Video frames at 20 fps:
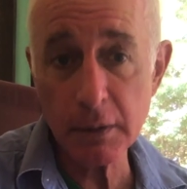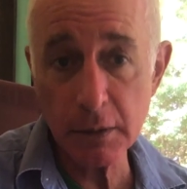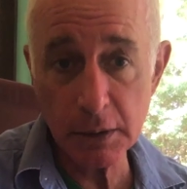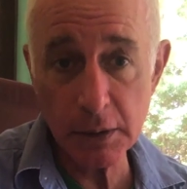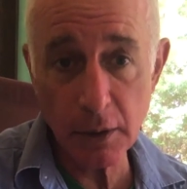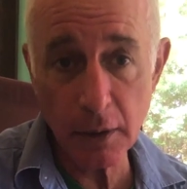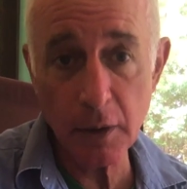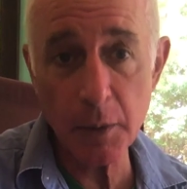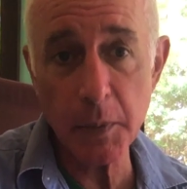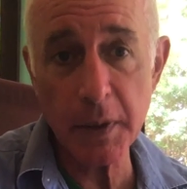
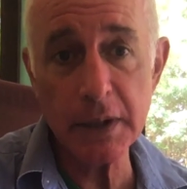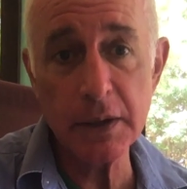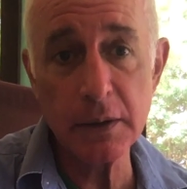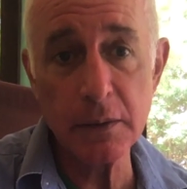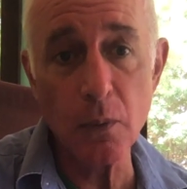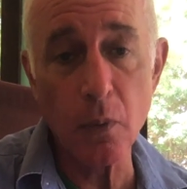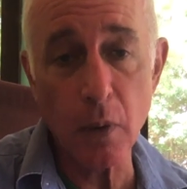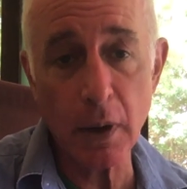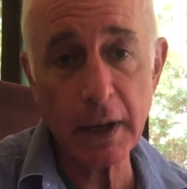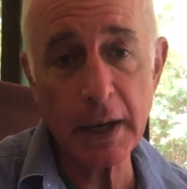you're going to be
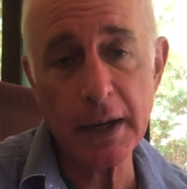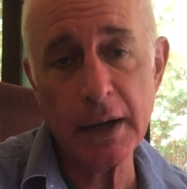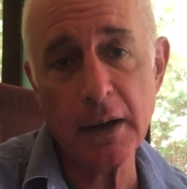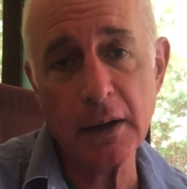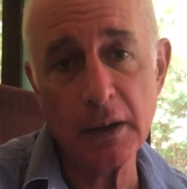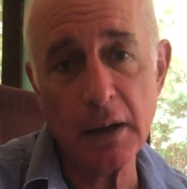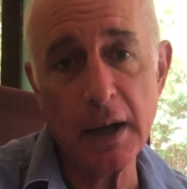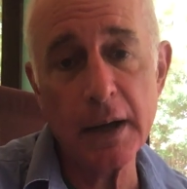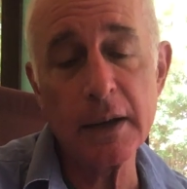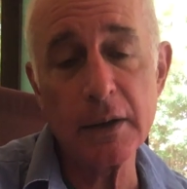working
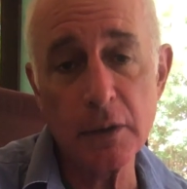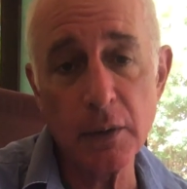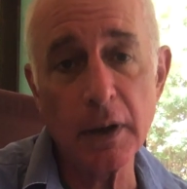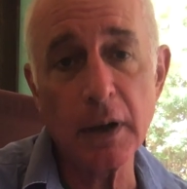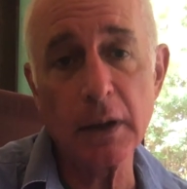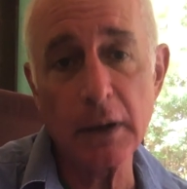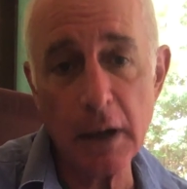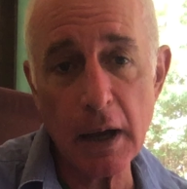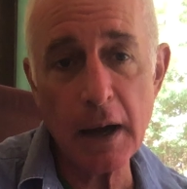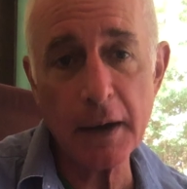online and doing
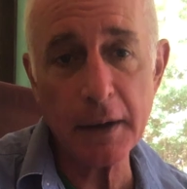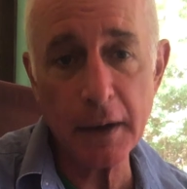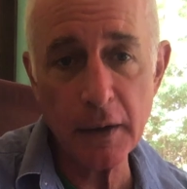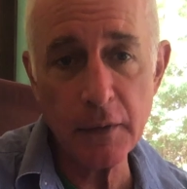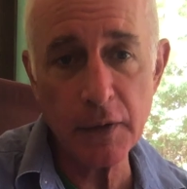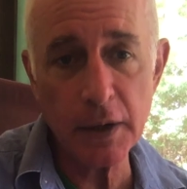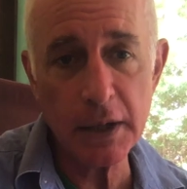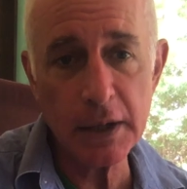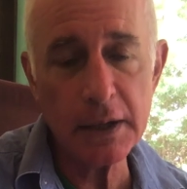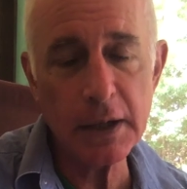a lot
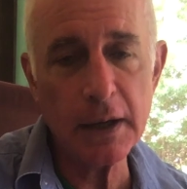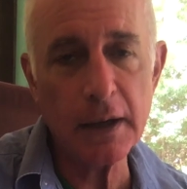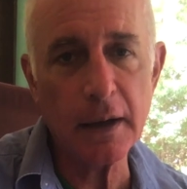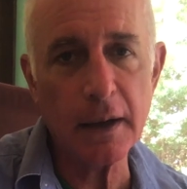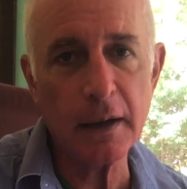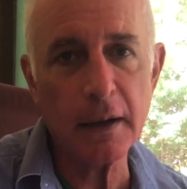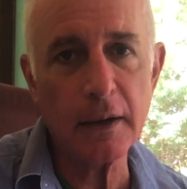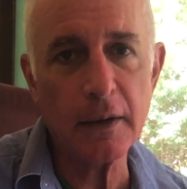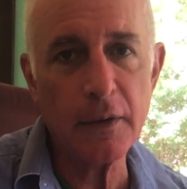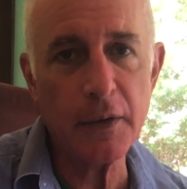of it,
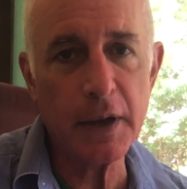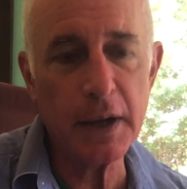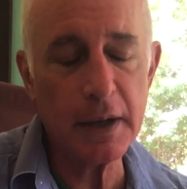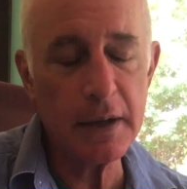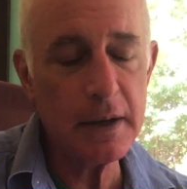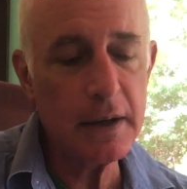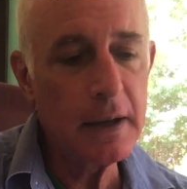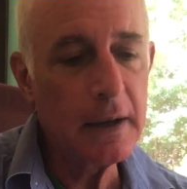that